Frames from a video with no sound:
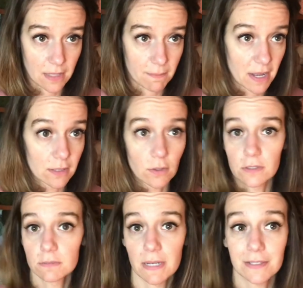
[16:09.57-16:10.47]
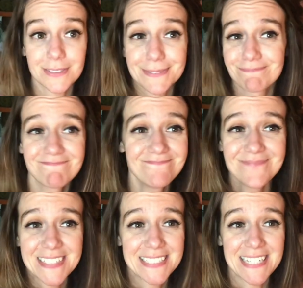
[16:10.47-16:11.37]
that my local Michaels
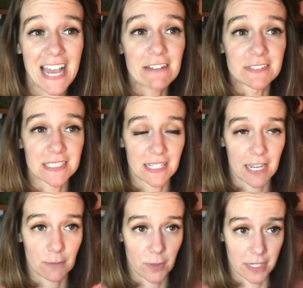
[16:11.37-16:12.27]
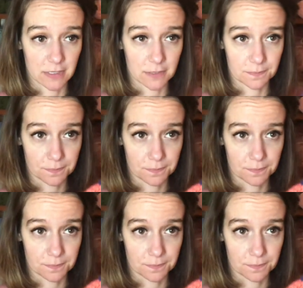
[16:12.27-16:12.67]
doesn't have. It's a Lion brand,